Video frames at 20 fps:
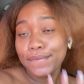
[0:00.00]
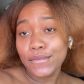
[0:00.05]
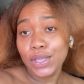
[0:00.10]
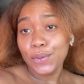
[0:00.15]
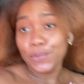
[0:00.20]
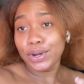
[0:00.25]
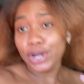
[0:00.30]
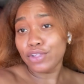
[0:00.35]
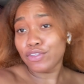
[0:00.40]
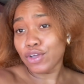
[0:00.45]

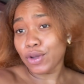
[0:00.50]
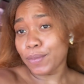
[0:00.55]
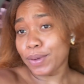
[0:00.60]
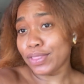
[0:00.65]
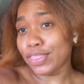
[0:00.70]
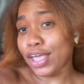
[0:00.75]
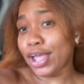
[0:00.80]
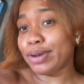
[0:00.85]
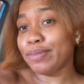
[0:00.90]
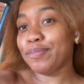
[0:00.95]
we're not talking
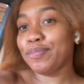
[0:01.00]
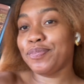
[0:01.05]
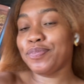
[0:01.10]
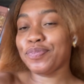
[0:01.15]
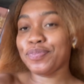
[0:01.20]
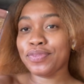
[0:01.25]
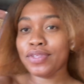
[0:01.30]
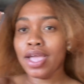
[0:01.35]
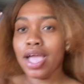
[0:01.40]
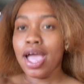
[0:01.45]
about that.
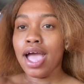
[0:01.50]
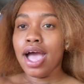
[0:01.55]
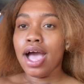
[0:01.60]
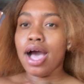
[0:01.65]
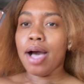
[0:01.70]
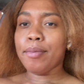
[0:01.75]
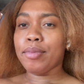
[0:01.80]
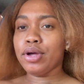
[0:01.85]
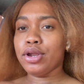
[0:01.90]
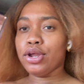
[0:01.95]

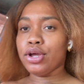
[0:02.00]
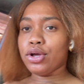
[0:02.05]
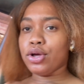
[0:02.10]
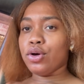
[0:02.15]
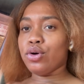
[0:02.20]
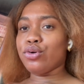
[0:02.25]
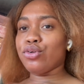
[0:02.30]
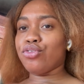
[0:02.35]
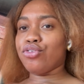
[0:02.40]
I'm gonna go